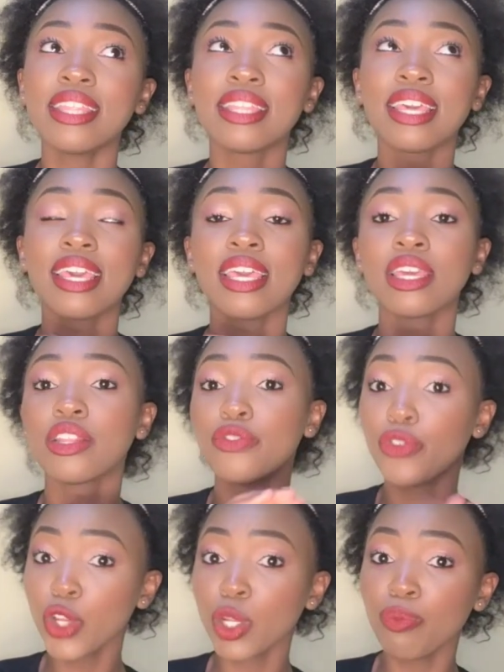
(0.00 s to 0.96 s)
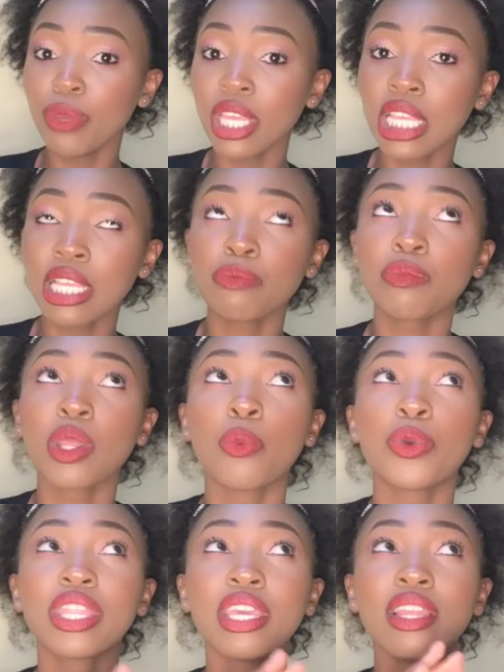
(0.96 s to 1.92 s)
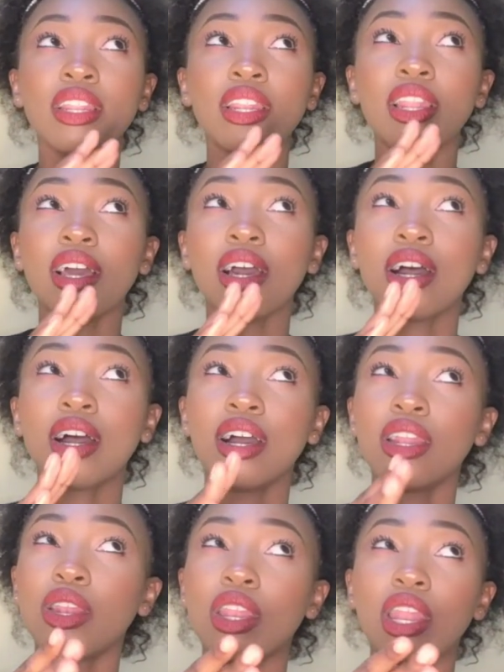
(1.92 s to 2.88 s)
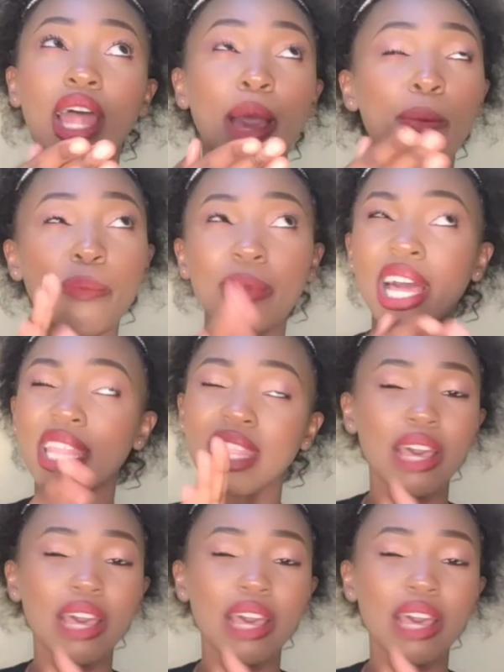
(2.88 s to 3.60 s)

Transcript: They reviewed me within a month.